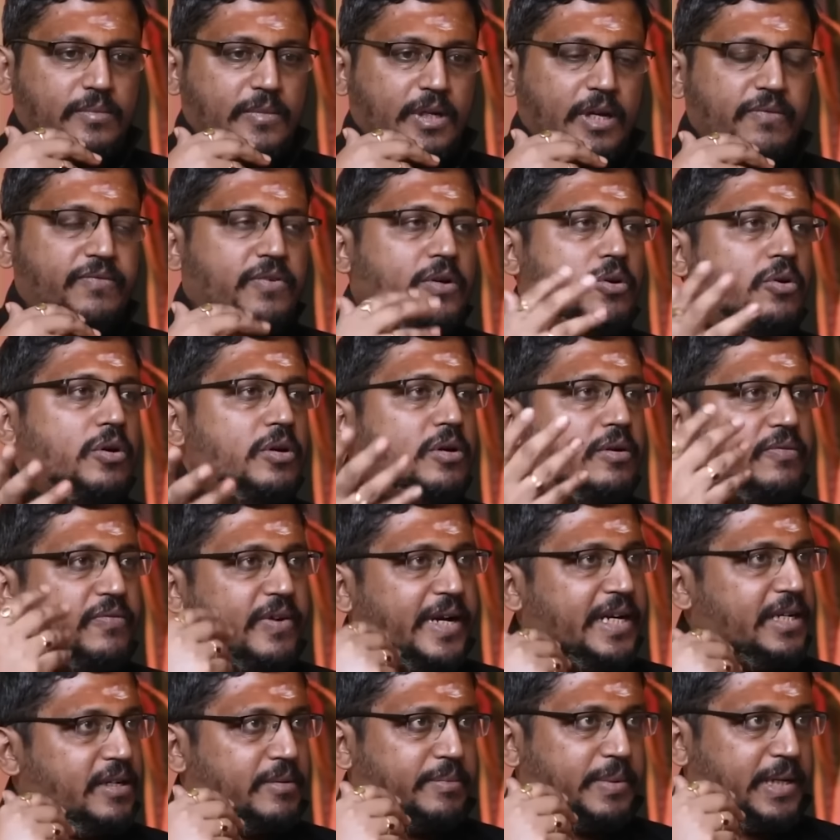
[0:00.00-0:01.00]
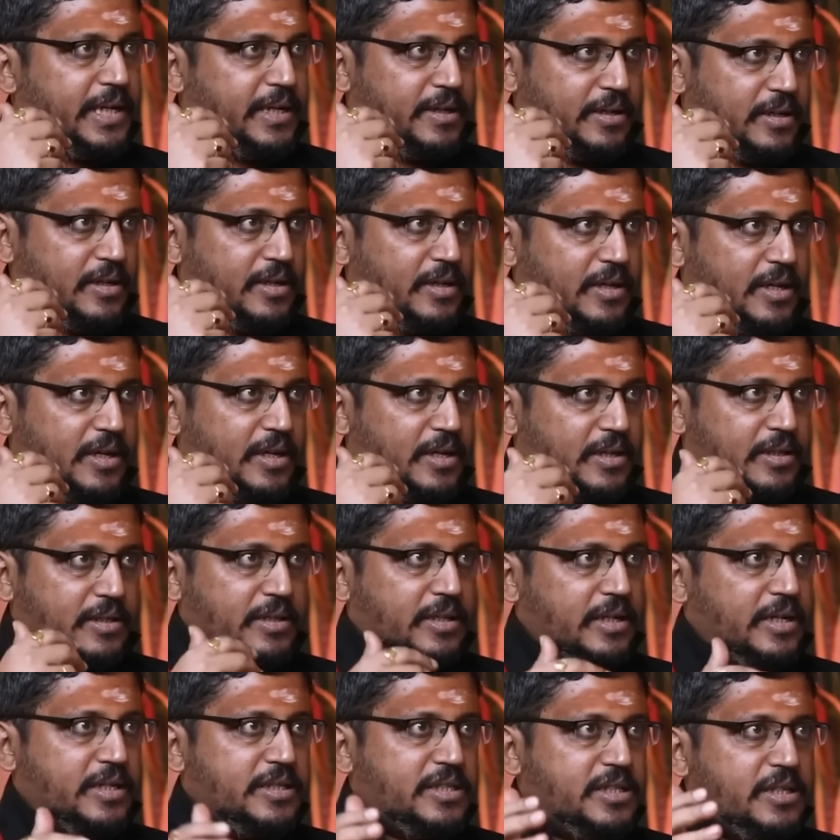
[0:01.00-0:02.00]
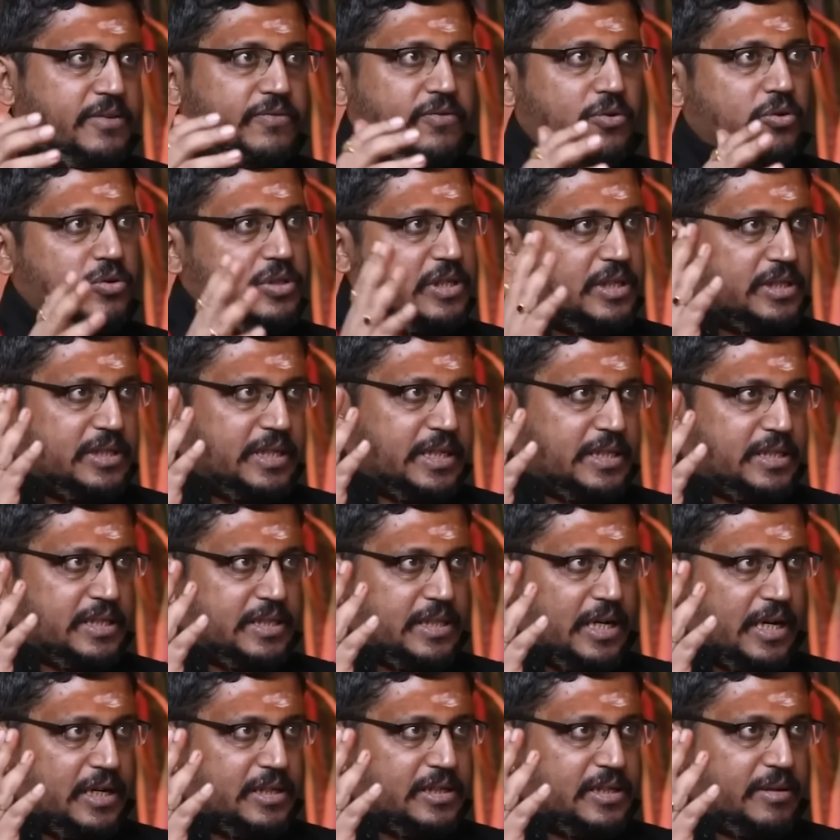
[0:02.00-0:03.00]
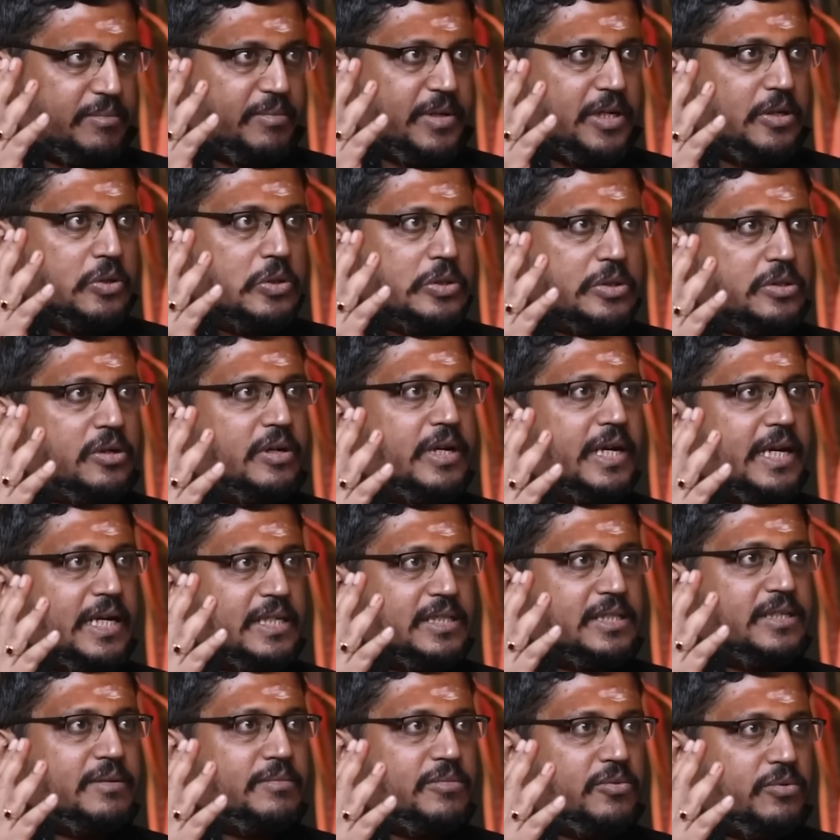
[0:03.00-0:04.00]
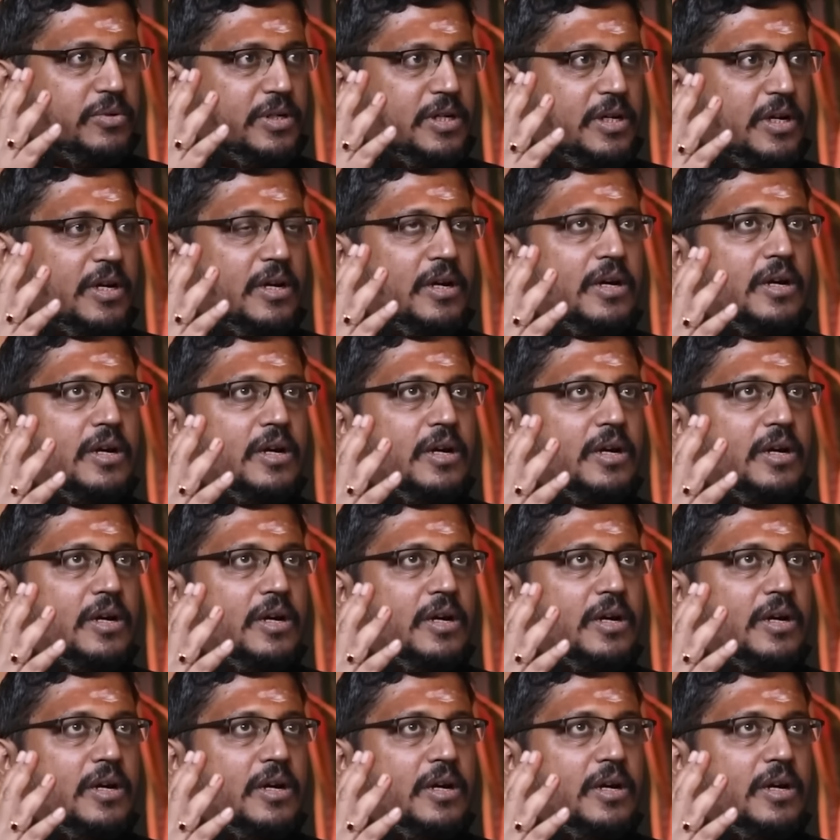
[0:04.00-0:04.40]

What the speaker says: a fighter plane, there are G forces that start. Somebody who's not accustomed to it,